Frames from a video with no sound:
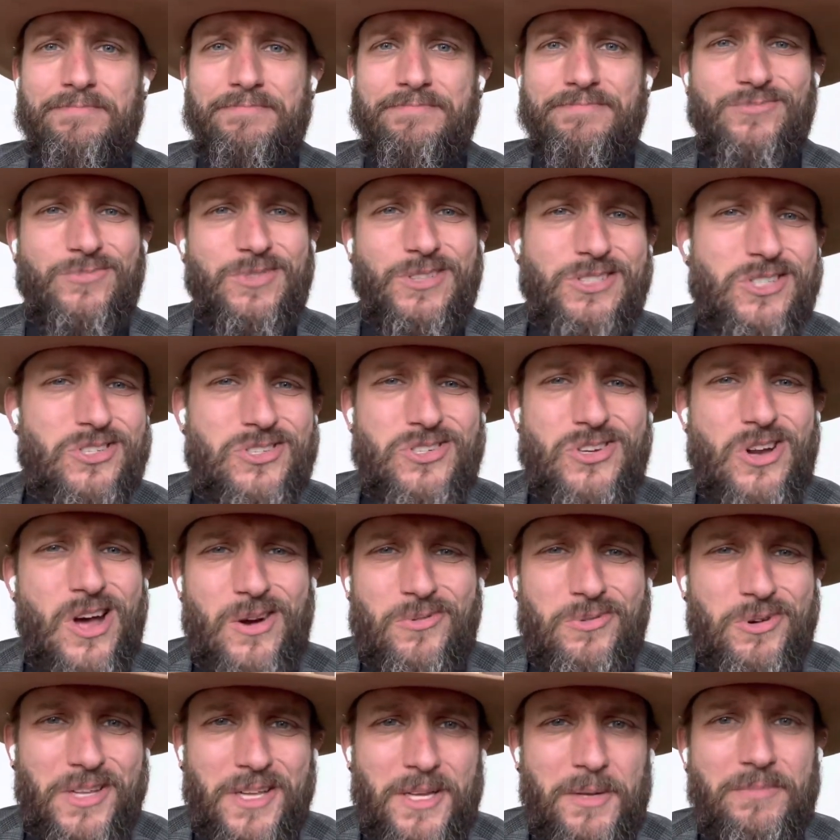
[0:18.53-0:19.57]
which it's not
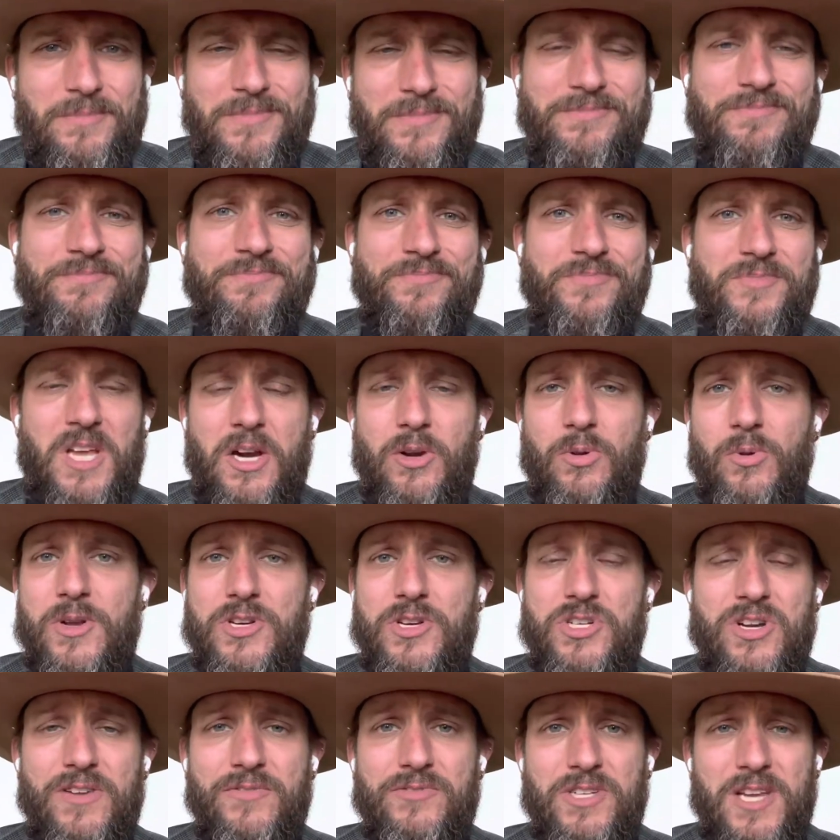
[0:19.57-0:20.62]
really.
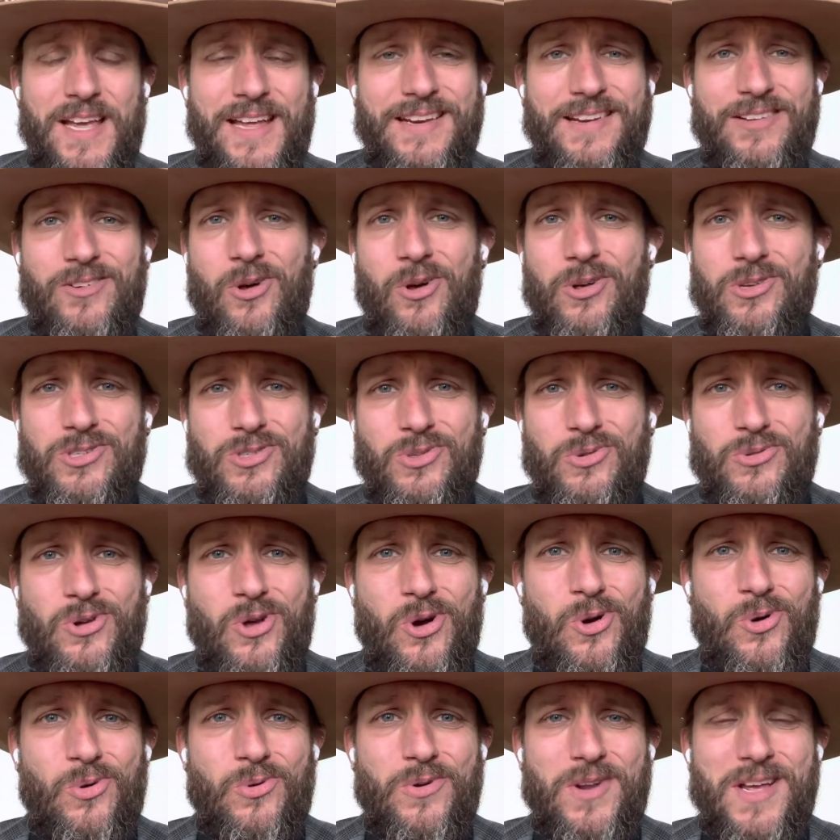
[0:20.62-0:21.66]
Declaration of intent, also
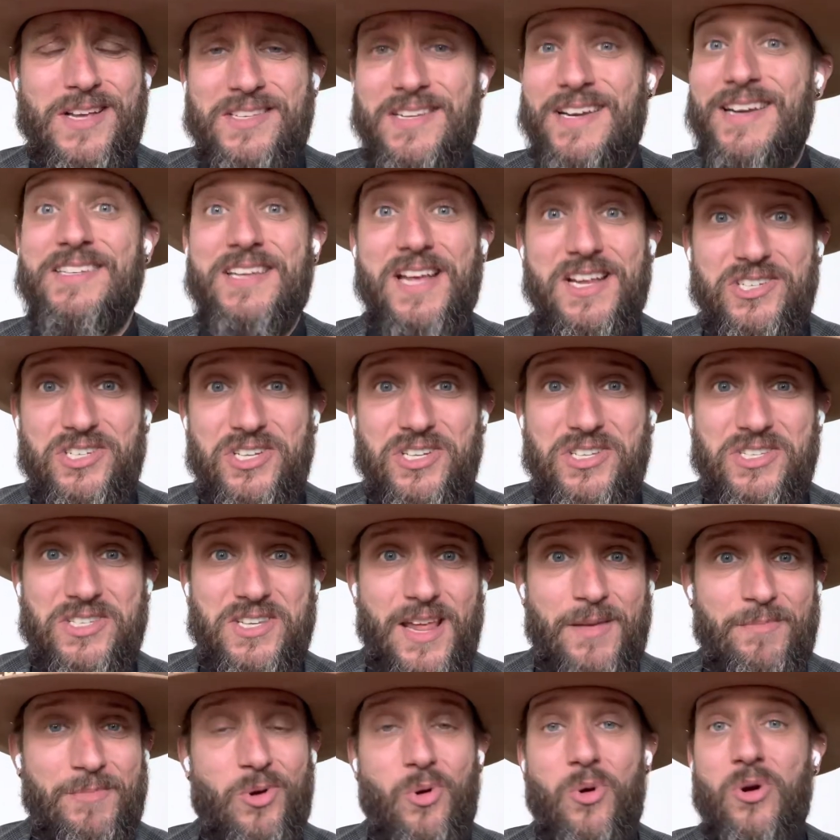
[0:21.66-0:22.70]
known as an intention
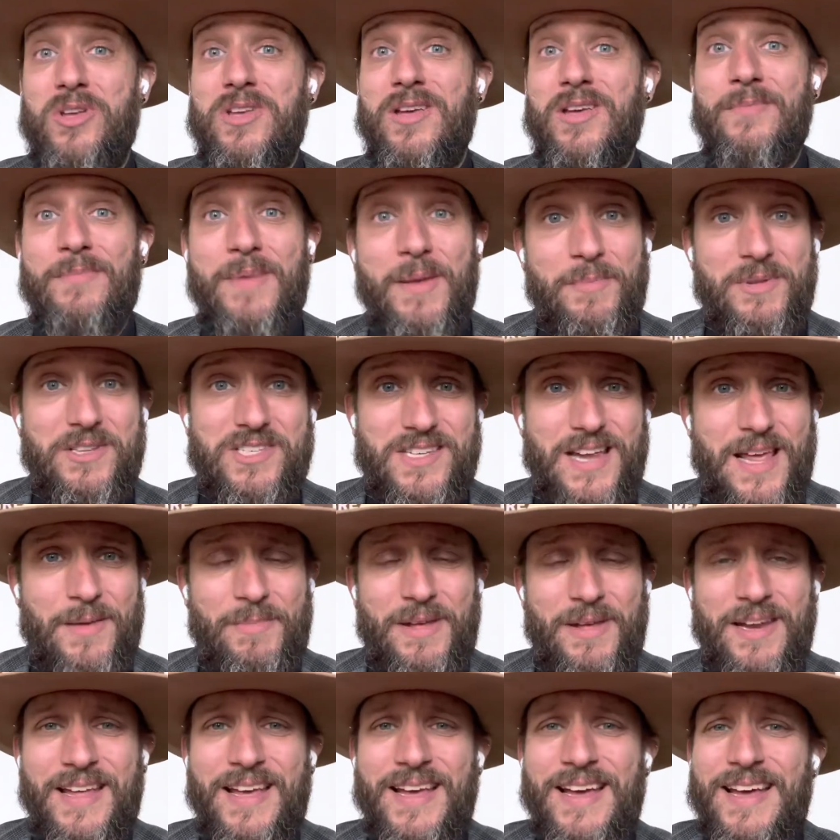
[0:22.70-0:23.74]
statement or a commitment
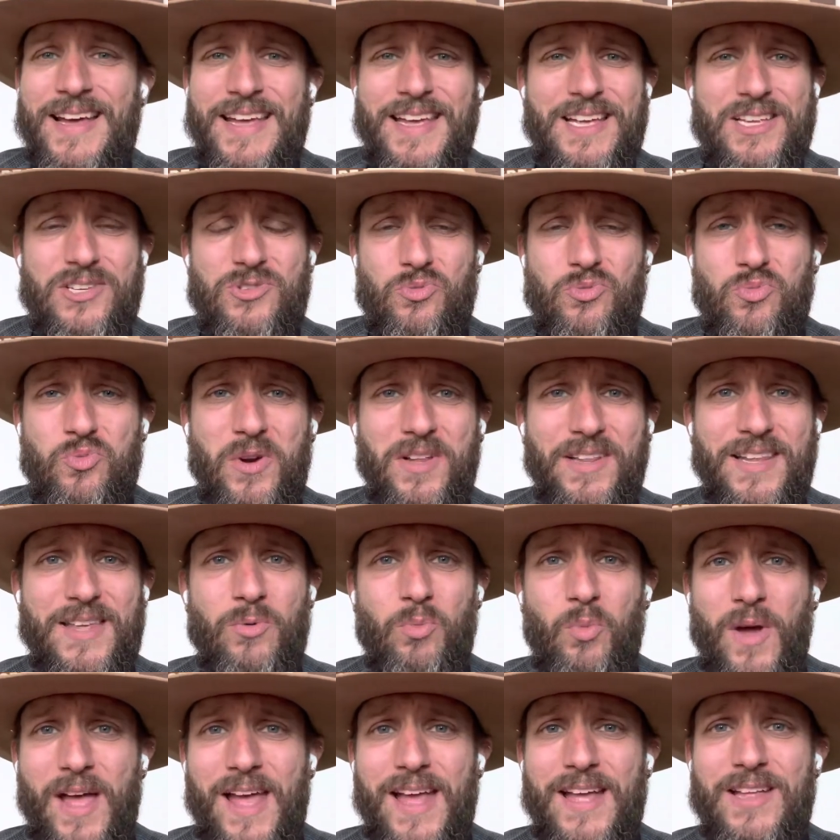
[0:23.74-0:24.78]
statement, is really
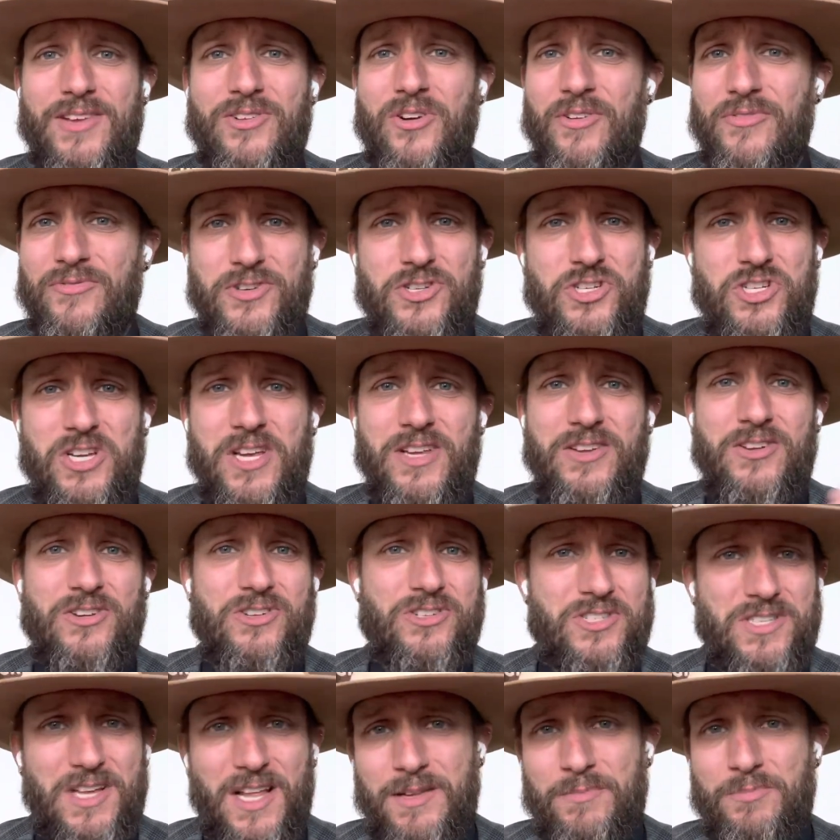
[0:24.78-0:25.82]
when your officiant, your
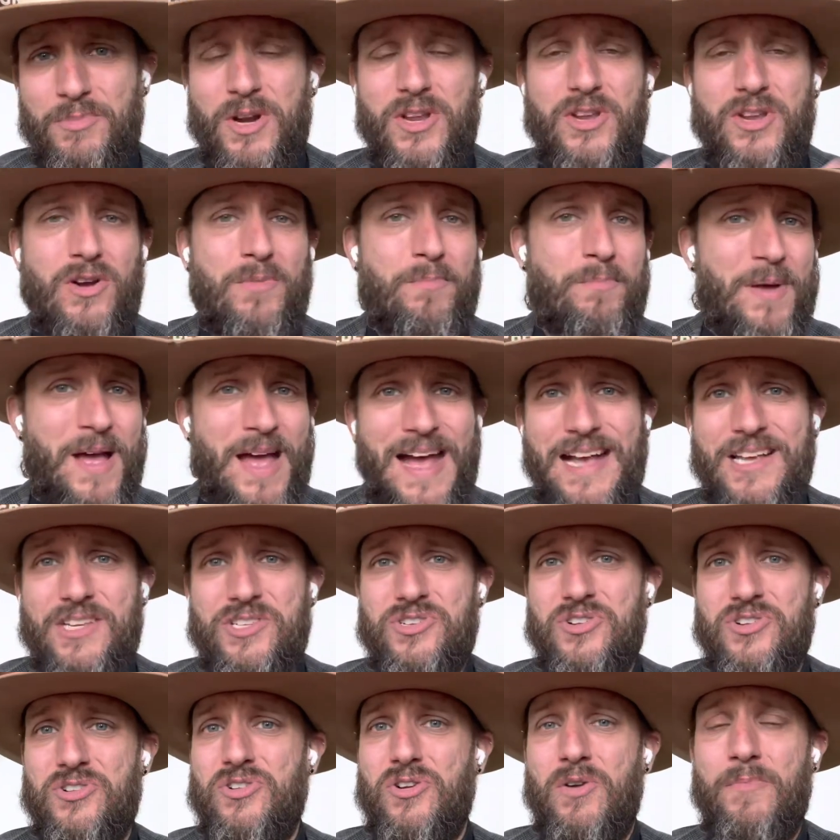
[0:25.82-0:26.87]
celebrant, your
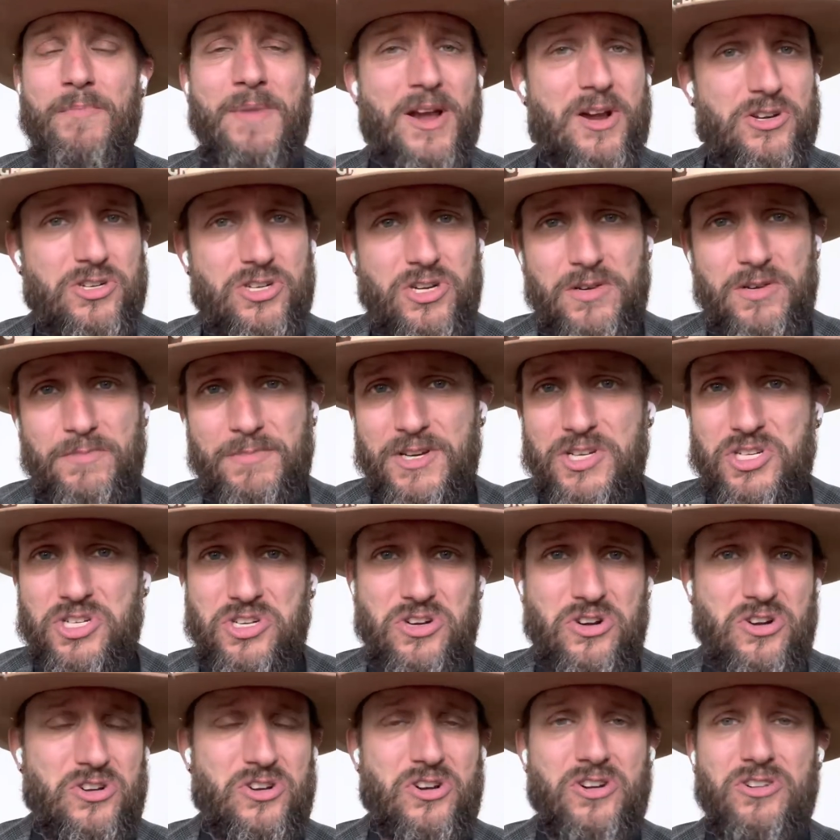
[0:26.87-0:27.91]
pastor, your marriage
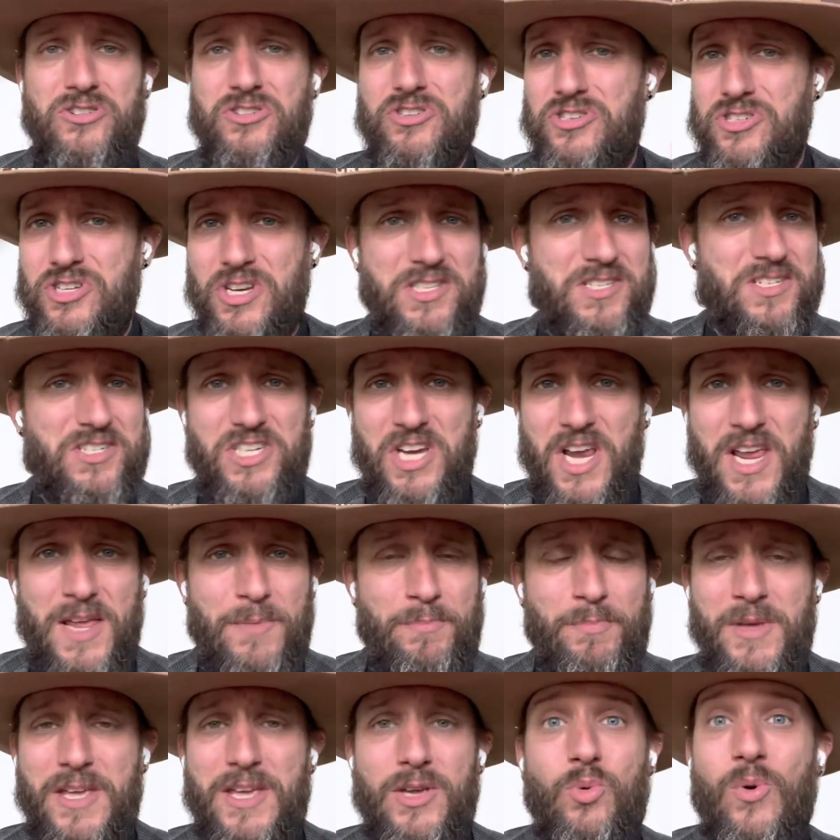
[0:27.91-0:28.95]
commissioner, your just
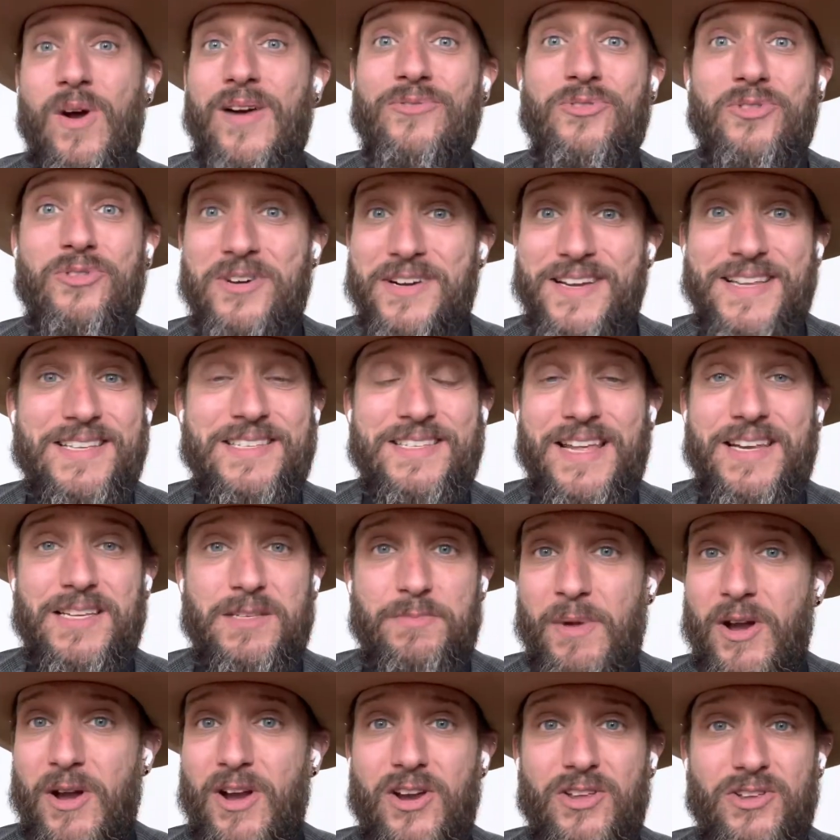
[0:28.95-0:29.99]
JP, whoever it is that is
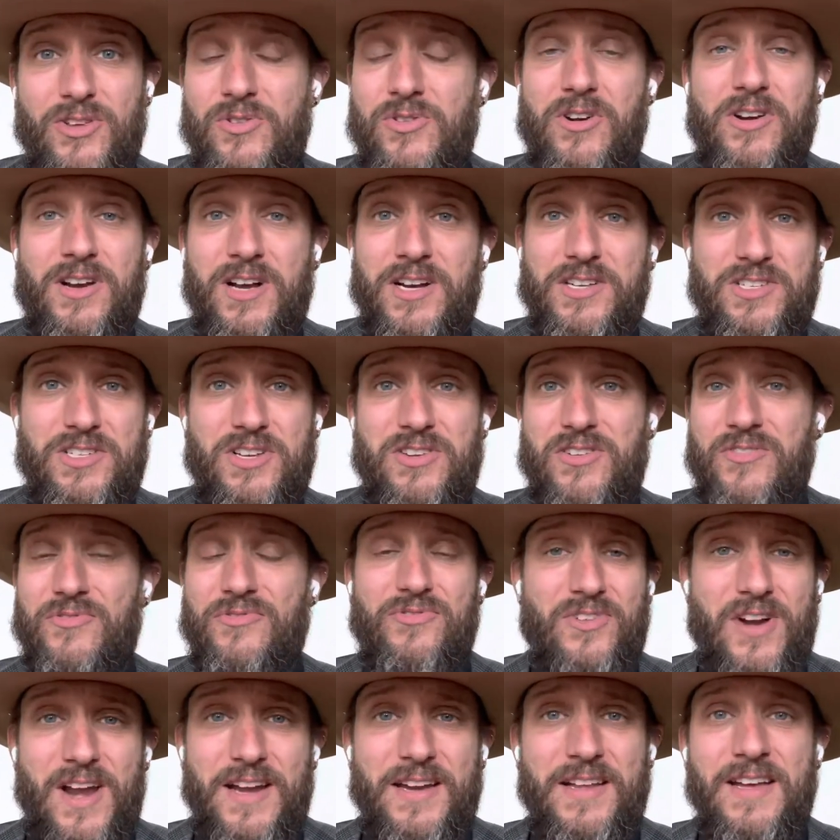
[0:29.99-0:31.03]
marrying you, your cousin, your
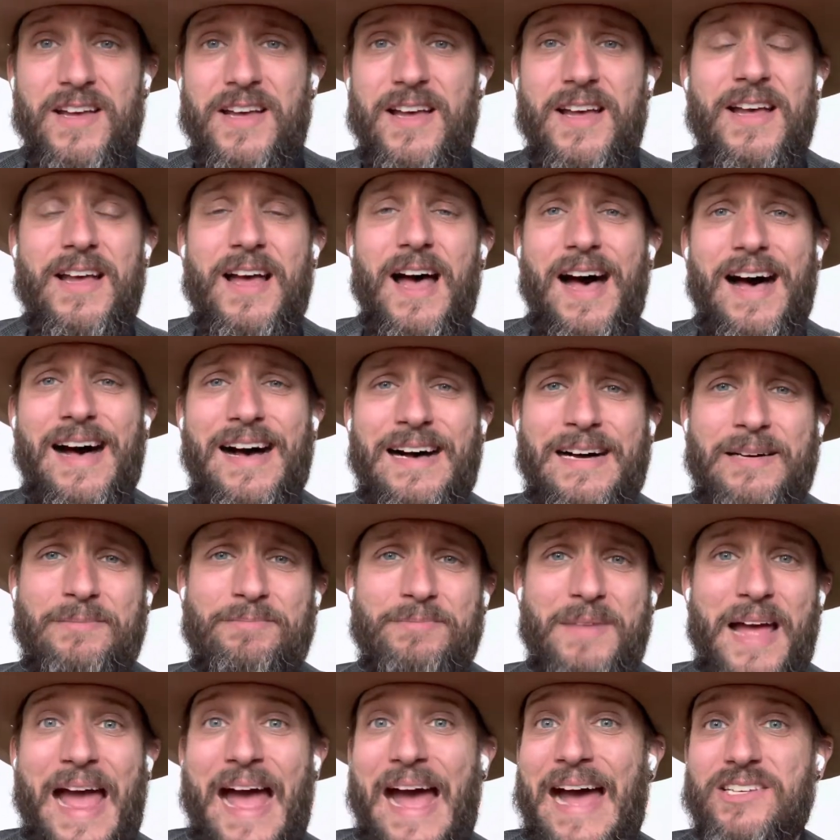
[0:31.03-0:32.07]
friend,
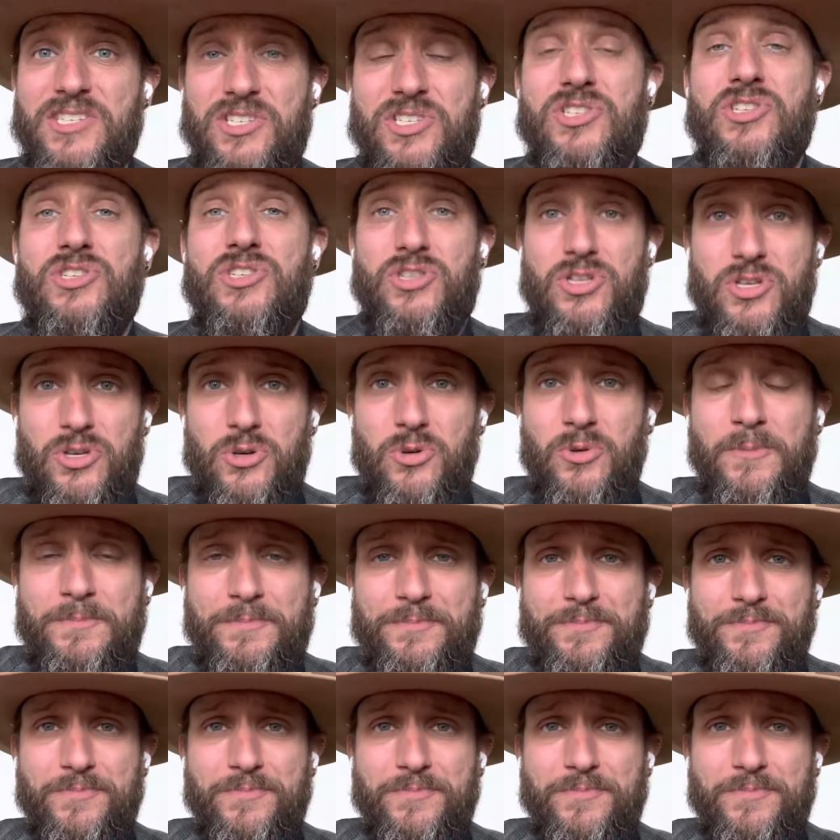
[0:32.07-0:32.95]
asks you,